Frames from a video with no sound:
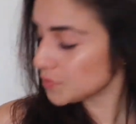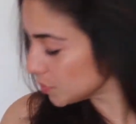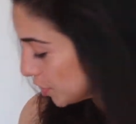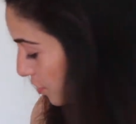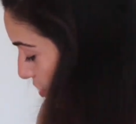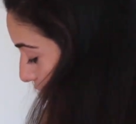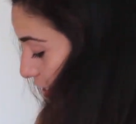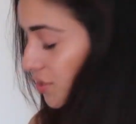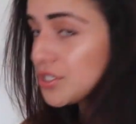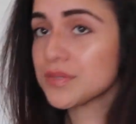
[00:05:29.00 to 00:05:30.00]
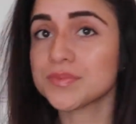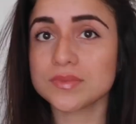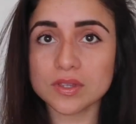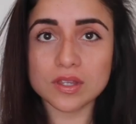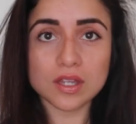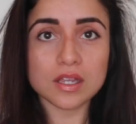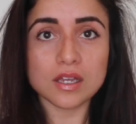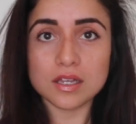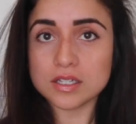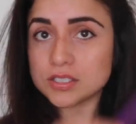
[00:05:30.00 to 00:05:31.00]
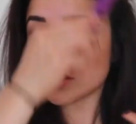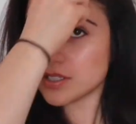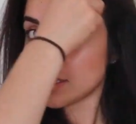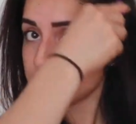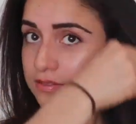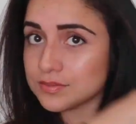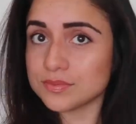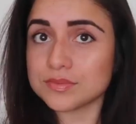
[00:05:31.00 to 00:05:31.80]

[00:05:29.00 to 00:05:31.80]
sprinkles on ice cream. So then,